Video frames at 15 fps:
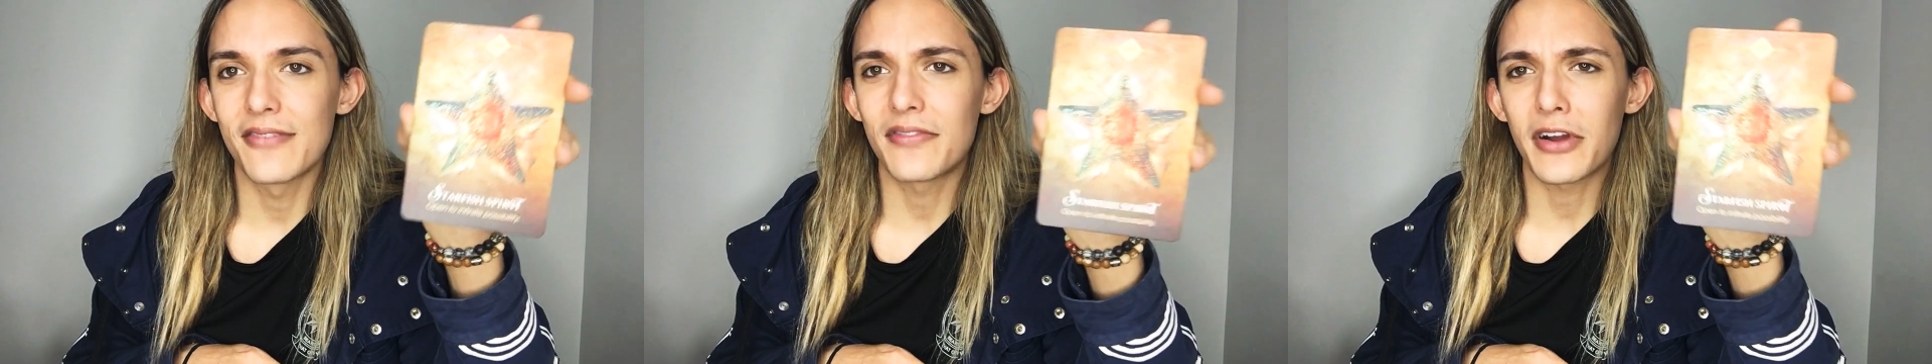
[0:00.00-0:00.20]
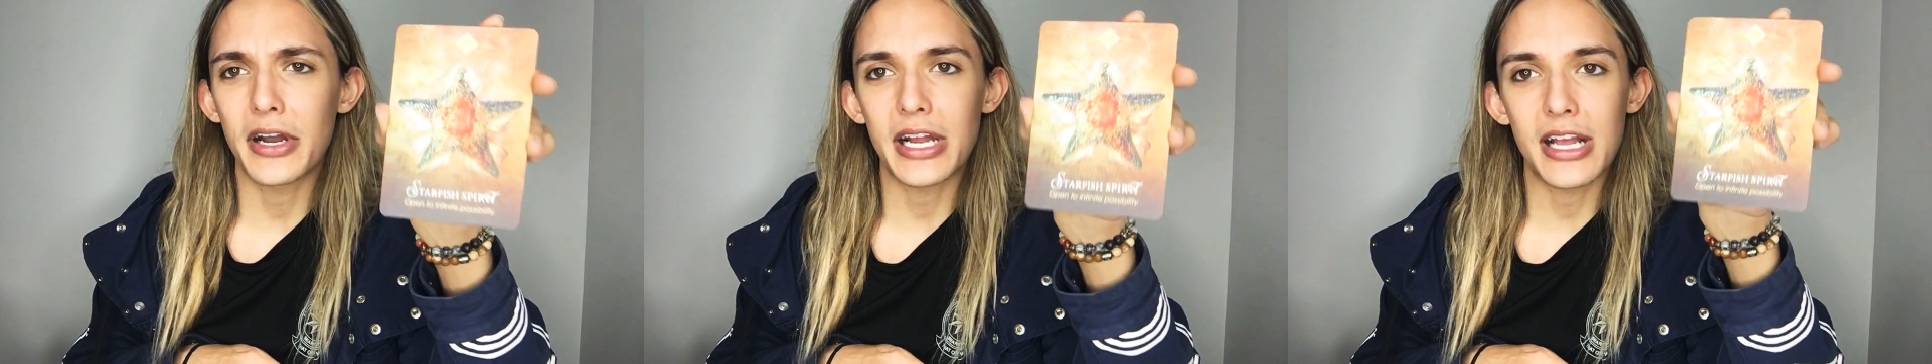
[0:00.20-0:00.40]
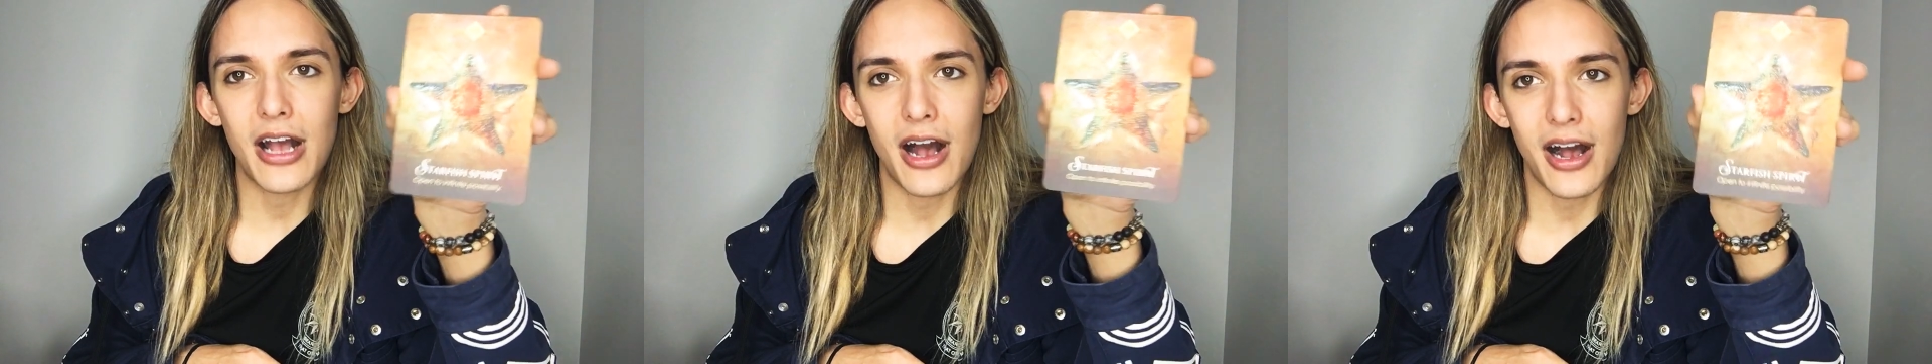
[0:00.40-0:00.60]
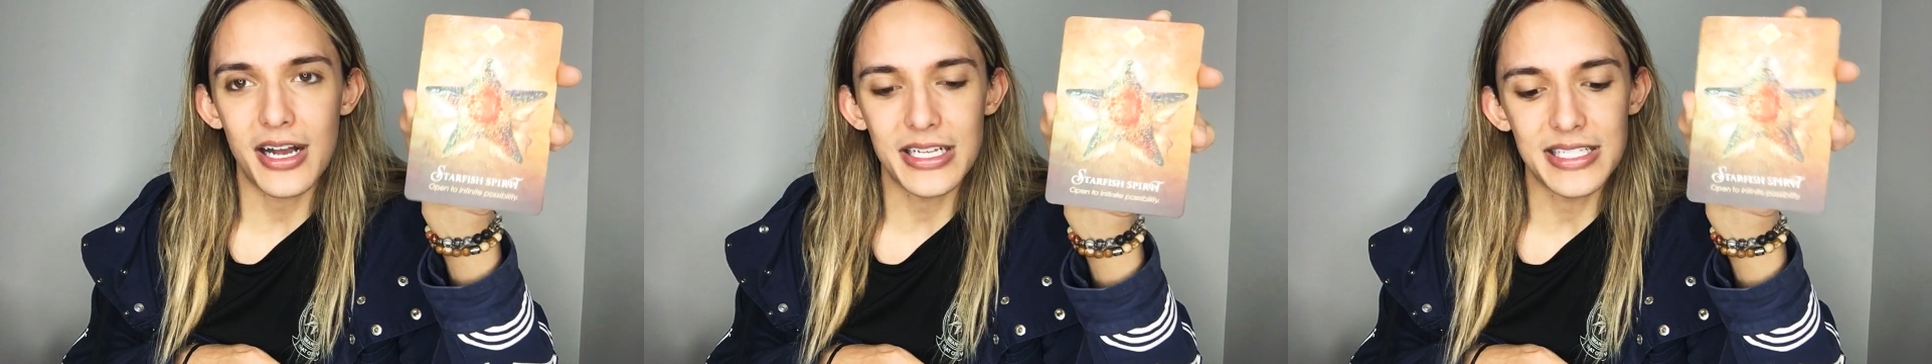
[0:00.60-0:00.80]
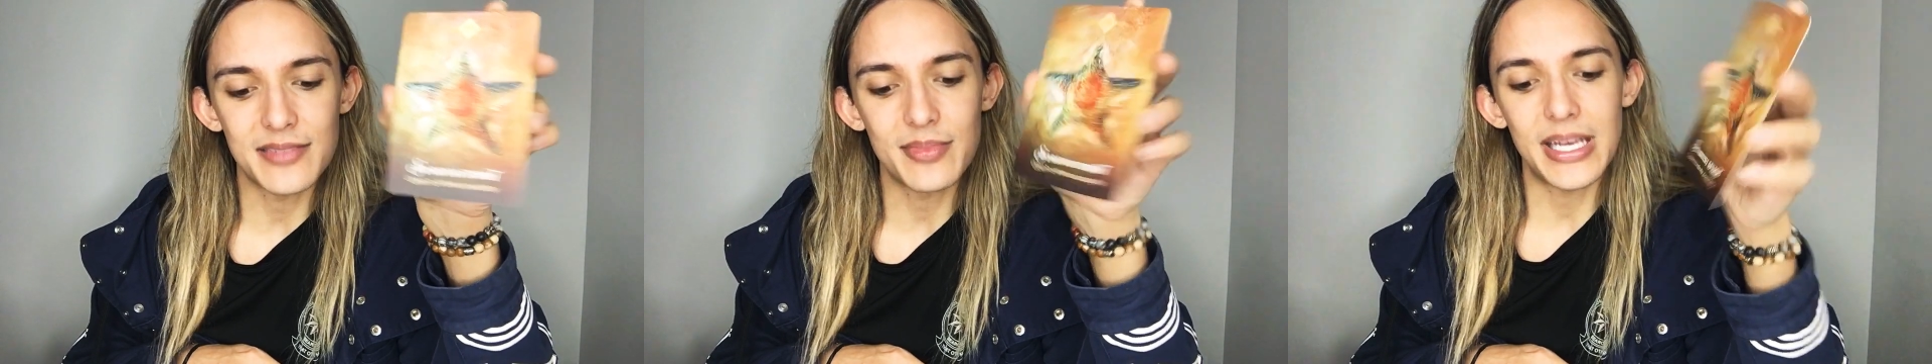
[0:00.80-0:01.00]
very
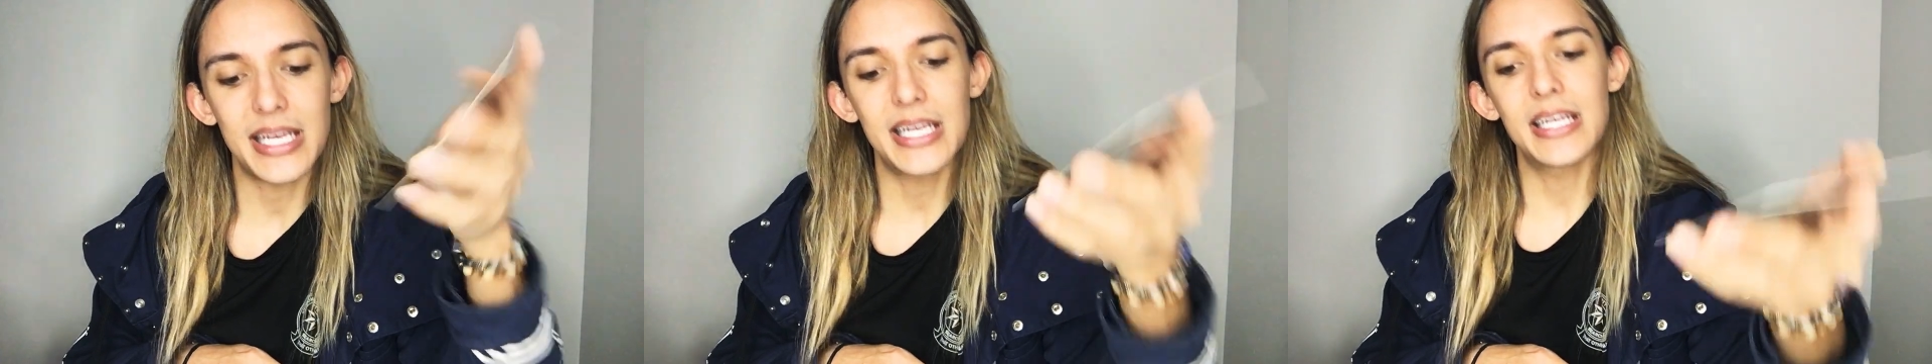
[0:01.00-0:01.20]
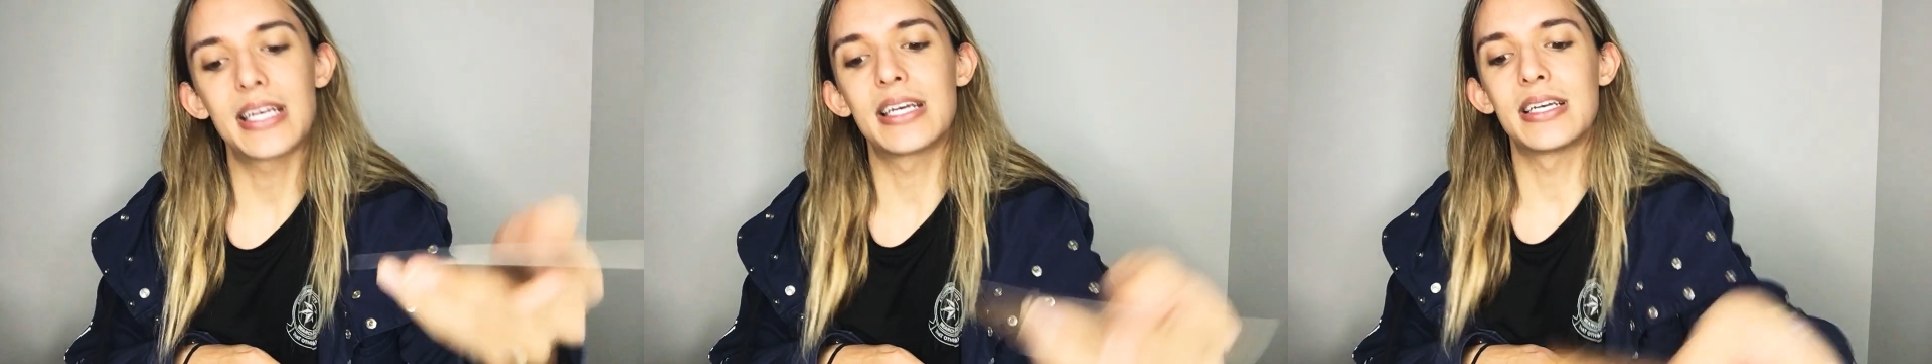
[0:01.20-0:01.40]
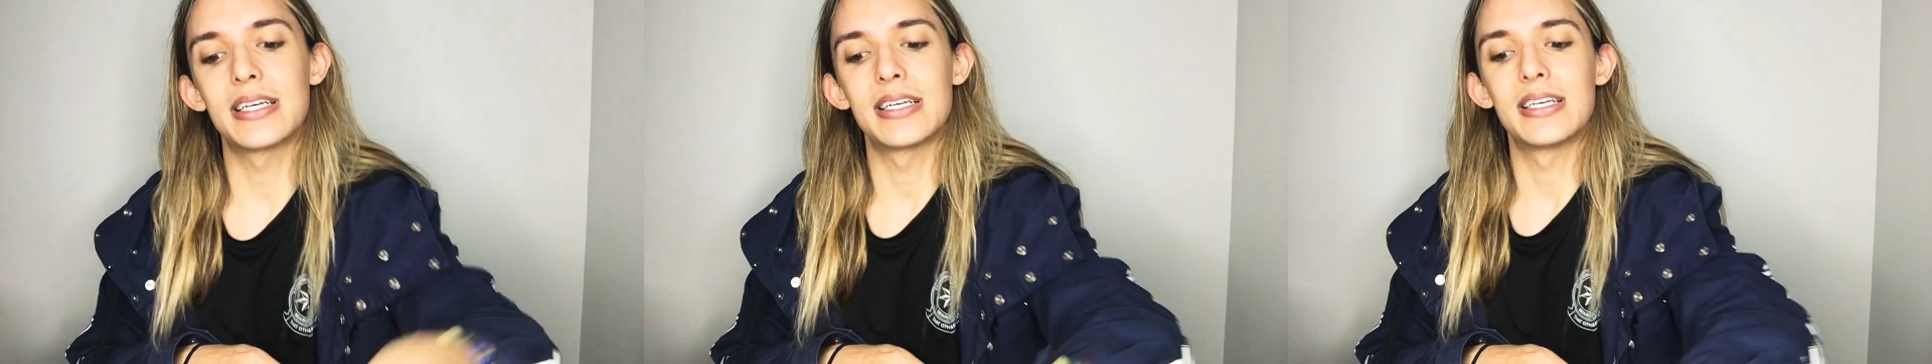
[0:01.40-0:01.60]
cosmic.